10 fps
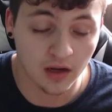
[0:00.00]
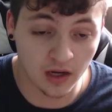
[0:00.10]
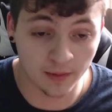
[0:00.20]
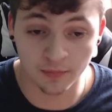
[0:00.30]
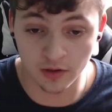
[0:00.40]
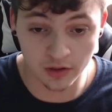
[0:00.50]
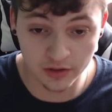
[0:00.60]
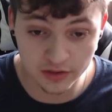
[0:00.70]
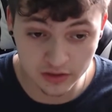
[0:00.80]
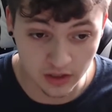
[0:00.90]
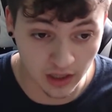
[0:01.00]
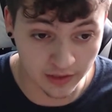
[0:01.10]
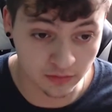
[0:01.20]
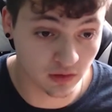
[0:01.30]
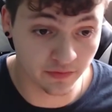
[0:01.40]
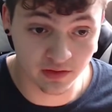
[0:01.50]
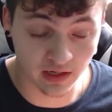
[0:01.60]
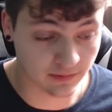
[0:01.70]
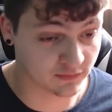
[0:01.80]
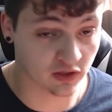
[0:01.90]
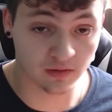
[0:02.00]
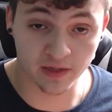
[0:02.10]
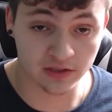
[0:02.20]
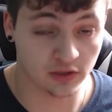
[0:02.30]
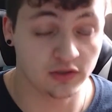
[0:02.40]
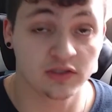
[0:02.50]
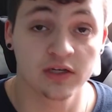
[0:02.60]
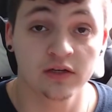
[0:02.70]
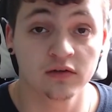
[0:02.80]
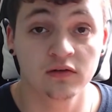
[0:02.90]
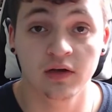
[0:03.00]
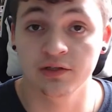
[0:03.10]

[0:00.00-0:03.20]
I merge. I do everything. I turn my turn signal.